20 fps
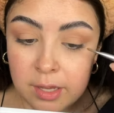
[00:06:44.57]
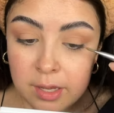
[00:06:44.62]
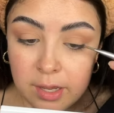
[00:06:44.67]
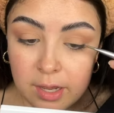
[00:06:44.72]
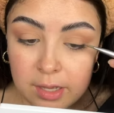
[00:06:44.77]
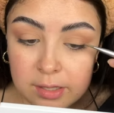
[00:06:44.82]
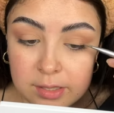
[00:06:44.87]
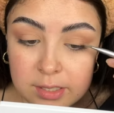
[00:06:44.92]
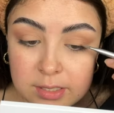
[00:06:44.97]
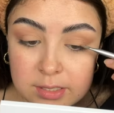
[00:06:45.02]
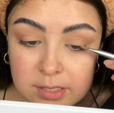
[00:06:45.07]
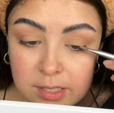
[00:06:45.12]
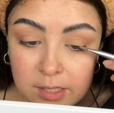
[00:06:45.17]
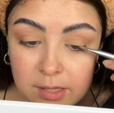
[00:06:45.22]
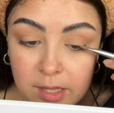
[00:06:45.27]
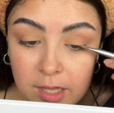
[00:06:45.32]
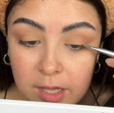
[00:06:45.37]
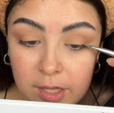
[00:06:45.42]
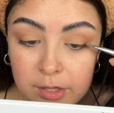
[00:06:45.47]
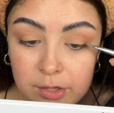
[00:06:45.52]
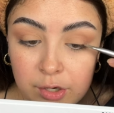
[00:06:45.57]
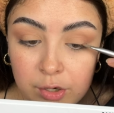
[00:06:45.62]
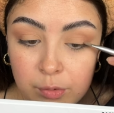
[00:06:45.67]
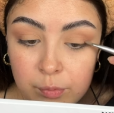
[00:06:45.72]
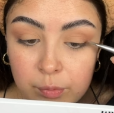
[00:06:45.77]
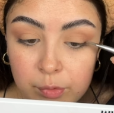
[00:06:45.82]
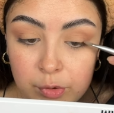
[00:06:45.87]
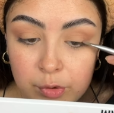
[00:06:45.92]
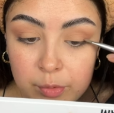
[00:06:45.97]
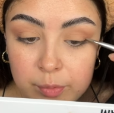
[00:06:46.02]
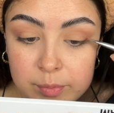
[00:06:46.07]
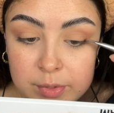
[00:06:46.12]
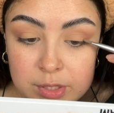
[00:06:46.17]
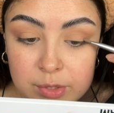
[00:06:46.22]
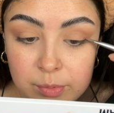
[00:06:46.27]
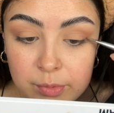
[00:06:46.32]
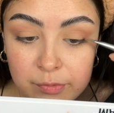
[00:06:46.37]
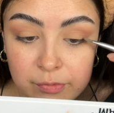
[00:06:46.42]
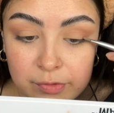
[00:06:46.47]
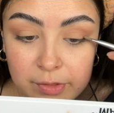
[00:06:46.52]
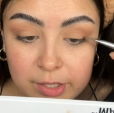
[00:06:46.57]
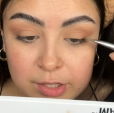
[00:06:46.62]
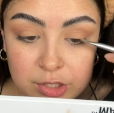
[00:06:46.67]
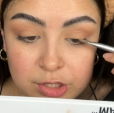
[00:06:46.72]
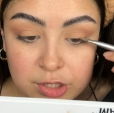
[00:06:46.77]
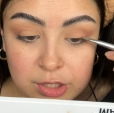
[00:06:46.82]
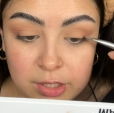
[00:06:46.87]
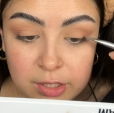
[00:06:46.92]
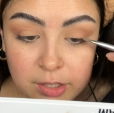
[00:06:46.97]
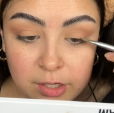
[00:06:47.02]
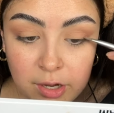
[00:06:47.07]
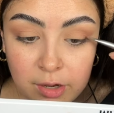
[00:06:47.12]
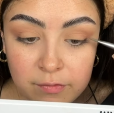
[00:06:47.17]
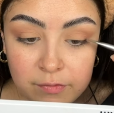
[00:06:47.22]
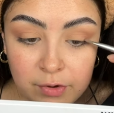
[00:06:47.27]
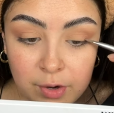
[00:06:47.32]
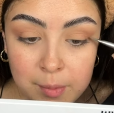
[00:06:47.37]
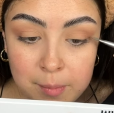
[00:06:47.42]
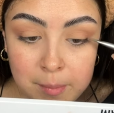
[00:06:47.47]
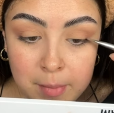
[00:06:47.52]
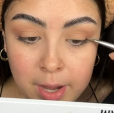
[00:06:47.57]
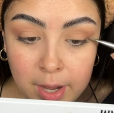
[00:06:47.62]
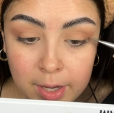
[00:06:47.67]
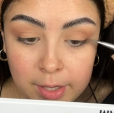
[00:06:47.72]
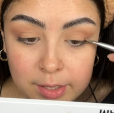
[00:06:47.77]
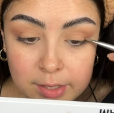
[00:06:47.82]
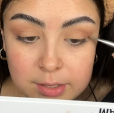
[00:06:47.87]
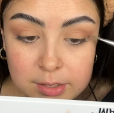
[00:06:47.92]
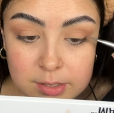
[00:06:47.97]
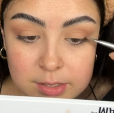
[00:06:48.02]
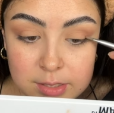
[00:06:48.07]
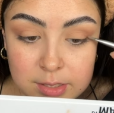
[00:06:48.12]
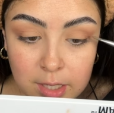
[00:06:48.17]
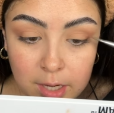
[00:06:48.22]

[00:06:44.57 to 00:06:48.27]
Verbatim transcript: And they say that your room is a reflection of your mind,